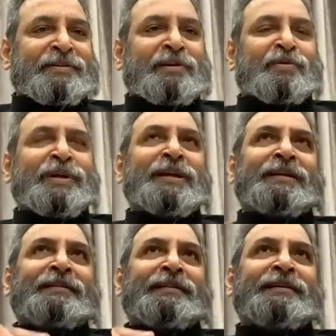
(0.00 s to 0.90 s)
We are looking
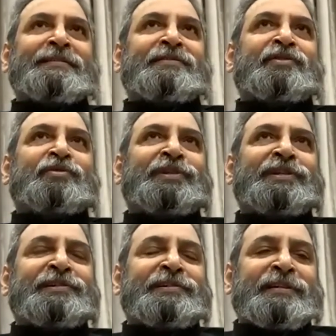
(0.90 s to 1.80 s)
at things
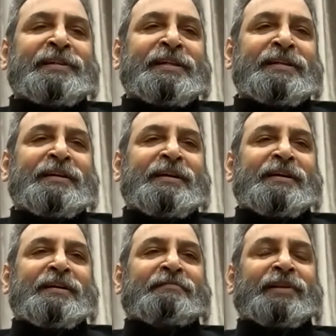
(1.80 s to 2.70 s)
unitarily
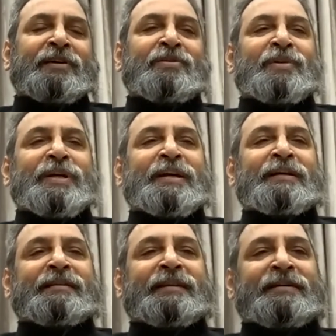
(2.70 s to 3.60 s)
without looking
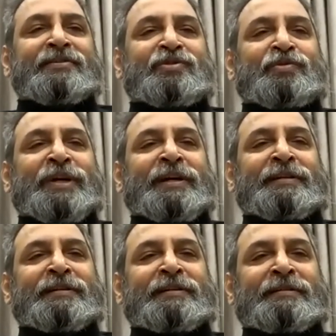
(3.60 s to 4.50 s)
at things
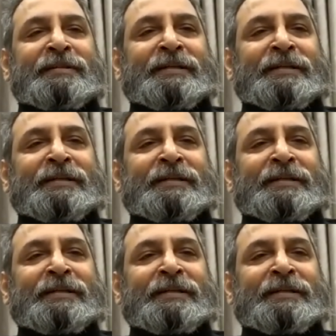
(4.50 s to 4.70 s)
together.